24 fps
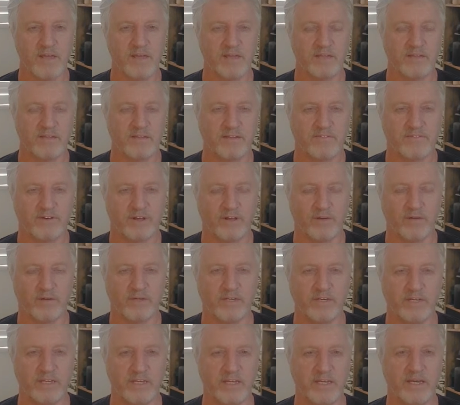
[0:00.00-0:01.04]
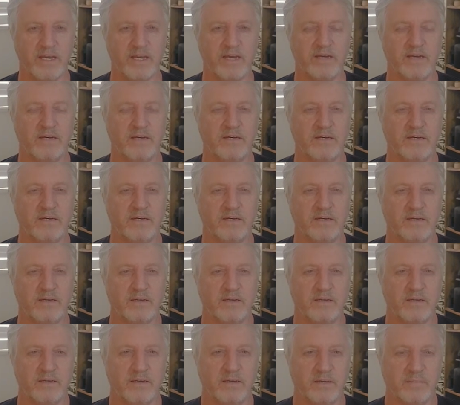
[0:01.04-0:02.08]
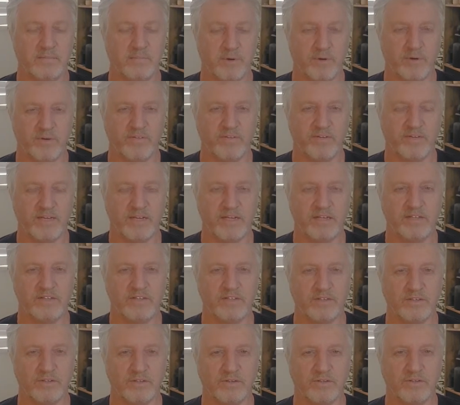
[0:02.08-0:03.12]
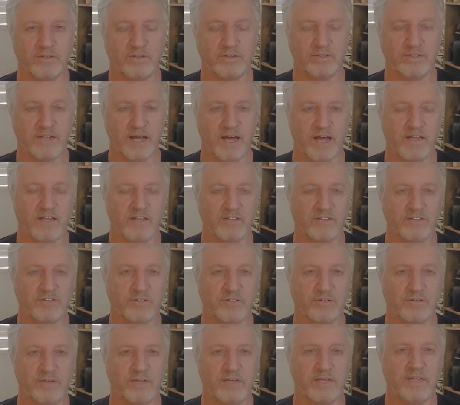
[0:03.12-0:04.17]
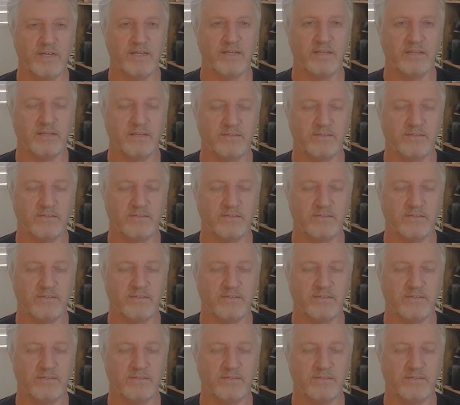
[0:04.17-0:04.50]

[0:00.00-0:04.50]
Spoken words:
the following year, moving into the start of the school year,